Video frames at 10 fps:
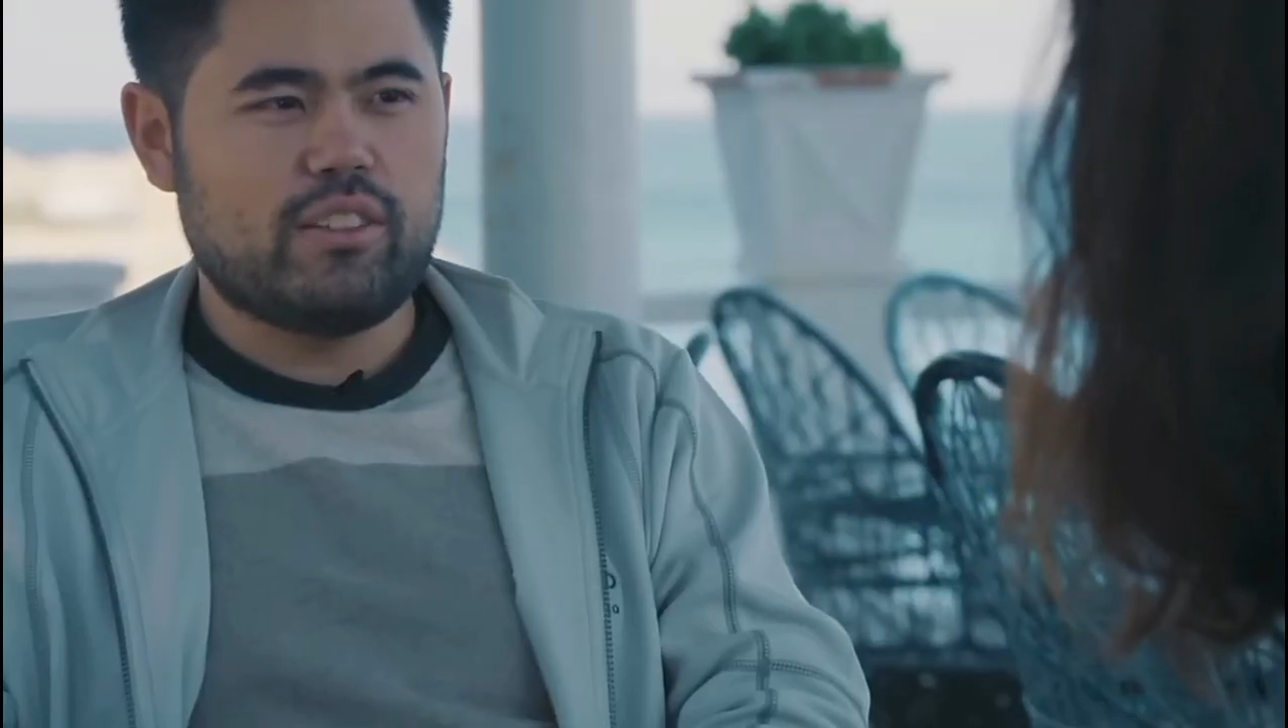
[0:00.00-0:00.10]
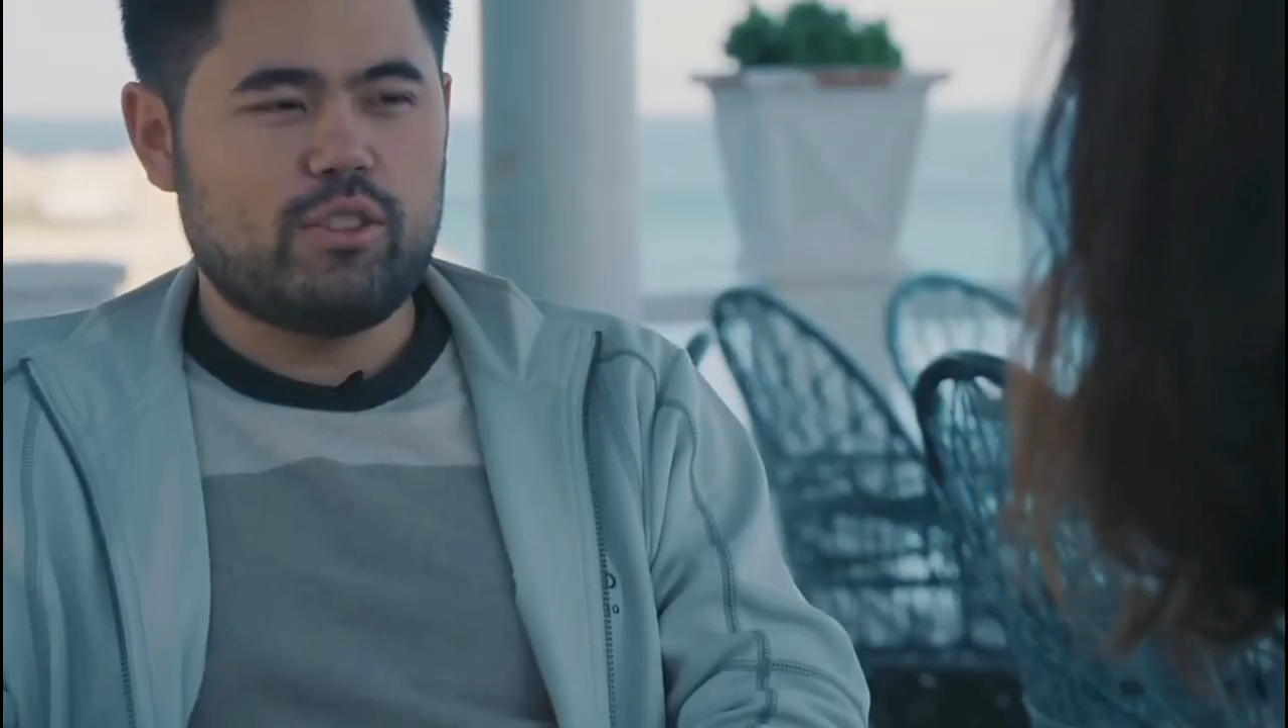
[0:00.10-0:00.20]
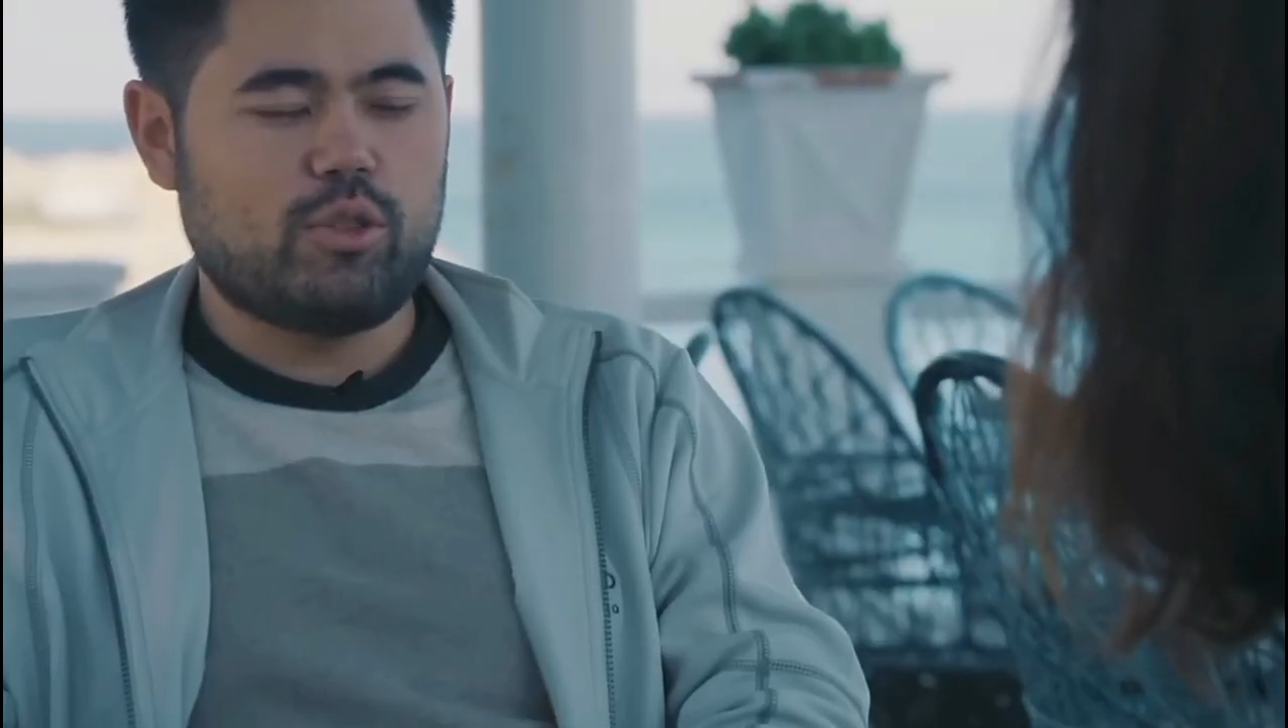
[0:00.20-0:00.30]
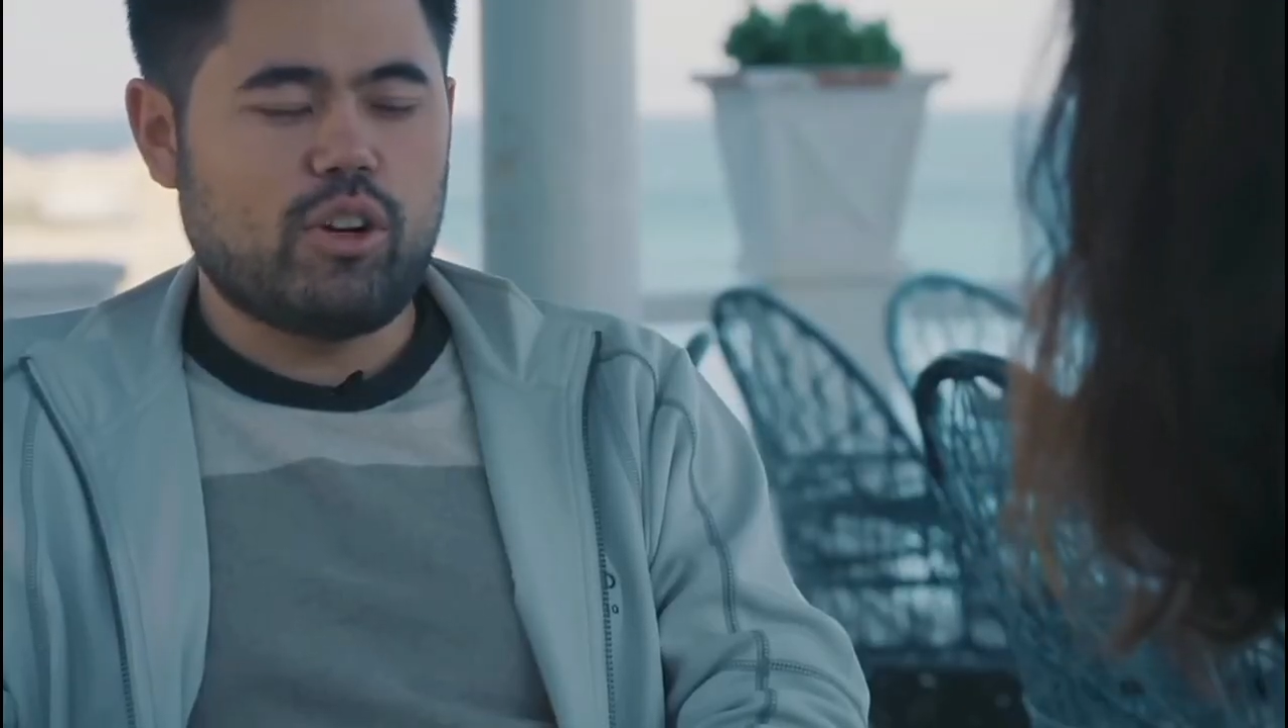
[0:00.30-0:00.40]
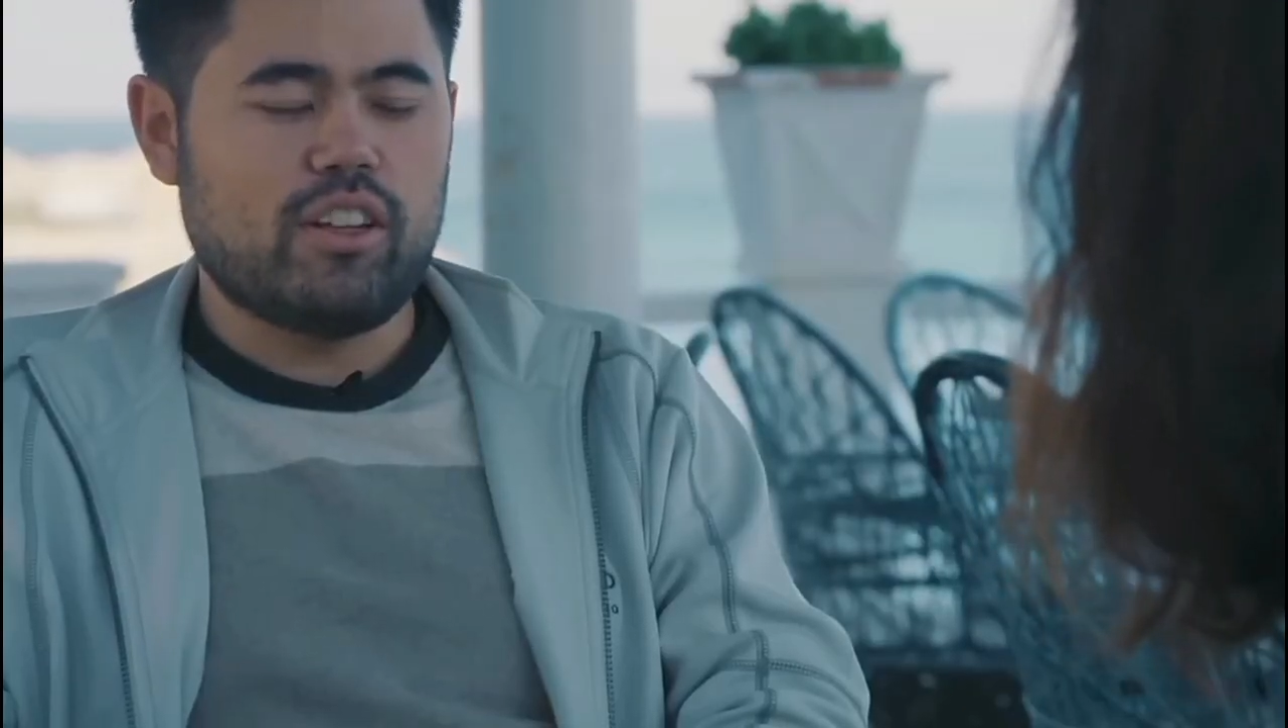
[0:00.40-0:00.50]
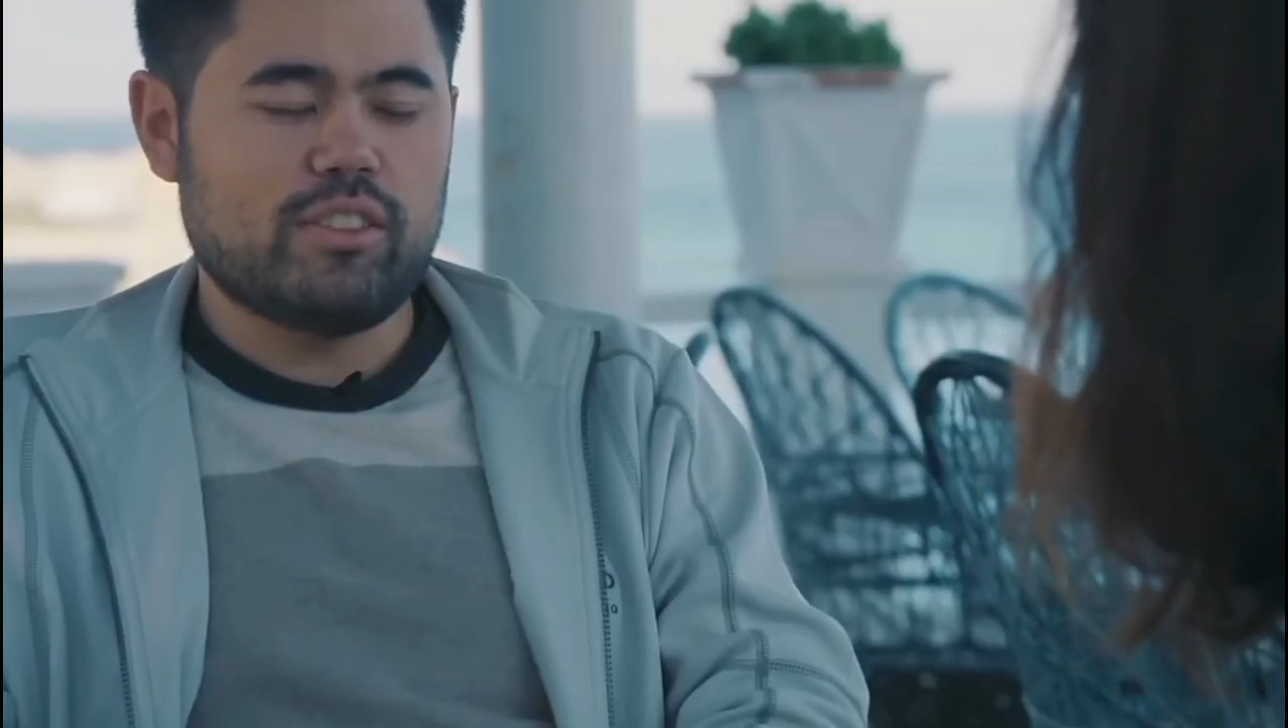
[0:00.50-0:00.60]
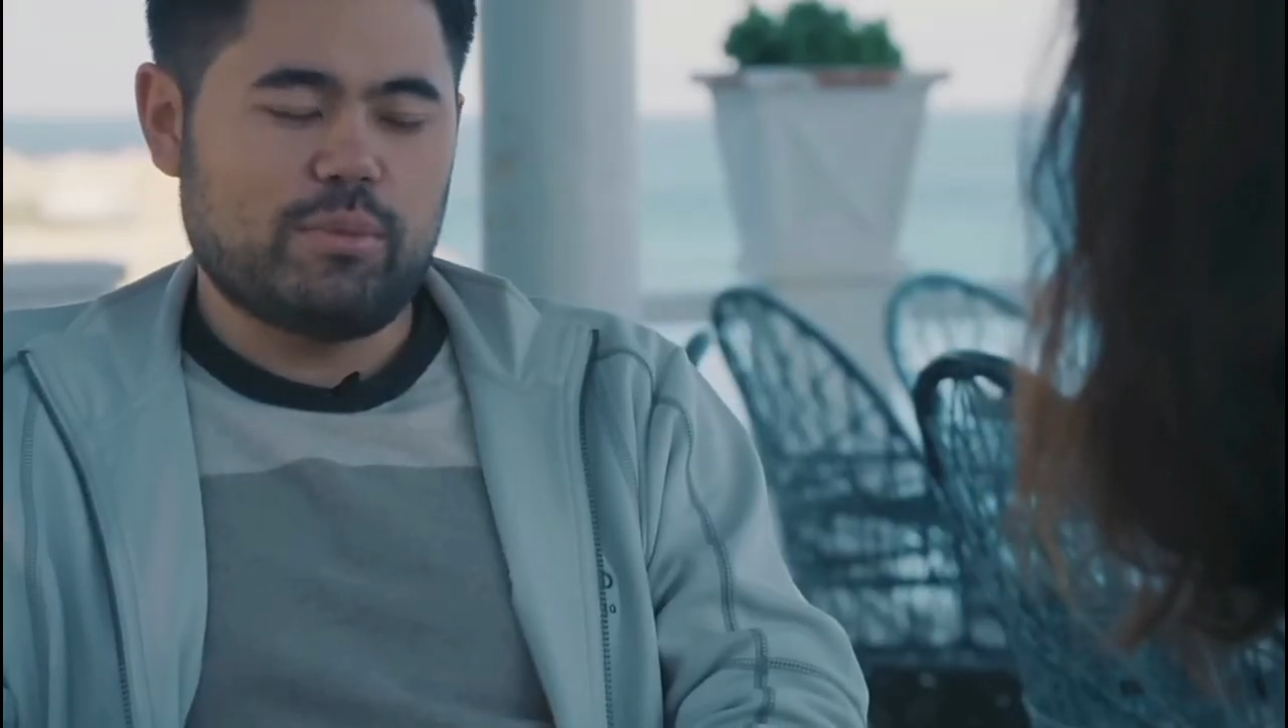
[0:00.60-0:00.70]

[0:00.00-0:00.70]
to draws.